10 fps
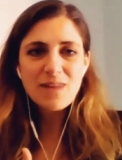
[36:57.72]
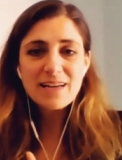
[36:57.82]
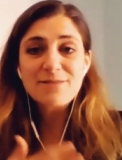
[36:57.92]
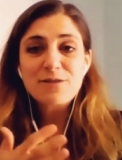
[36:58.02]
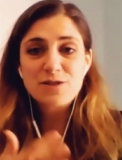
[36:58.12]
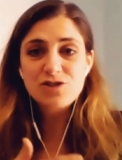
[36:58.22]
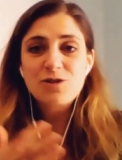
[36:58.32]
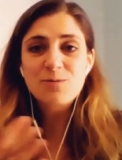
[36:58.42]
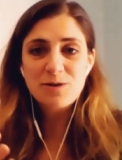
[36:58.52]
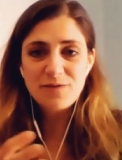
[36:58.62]
kind of
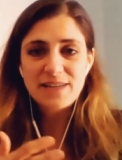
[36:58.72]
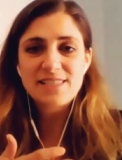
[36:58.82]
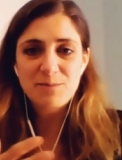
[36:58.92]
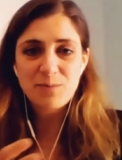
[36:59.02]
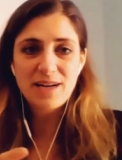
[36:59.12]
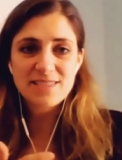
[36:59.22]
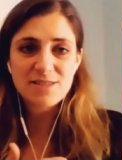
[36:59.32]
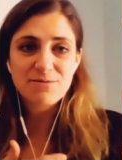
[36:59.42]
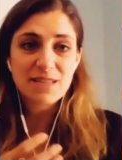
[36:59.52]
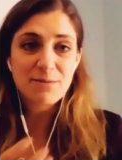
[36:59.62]
consumer facing brands
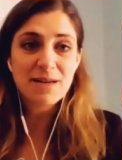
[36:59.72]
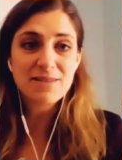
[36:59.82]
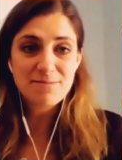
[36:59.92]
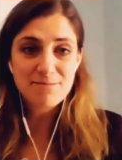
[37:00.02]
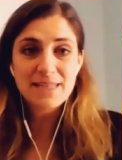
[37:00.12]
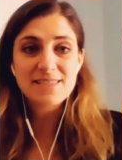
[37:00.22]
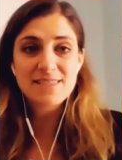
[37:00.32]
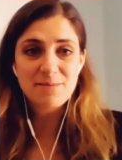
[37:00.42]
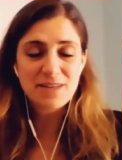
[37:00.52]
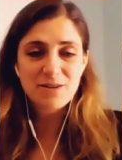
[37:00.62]
that really meant
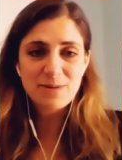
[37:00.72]
something. You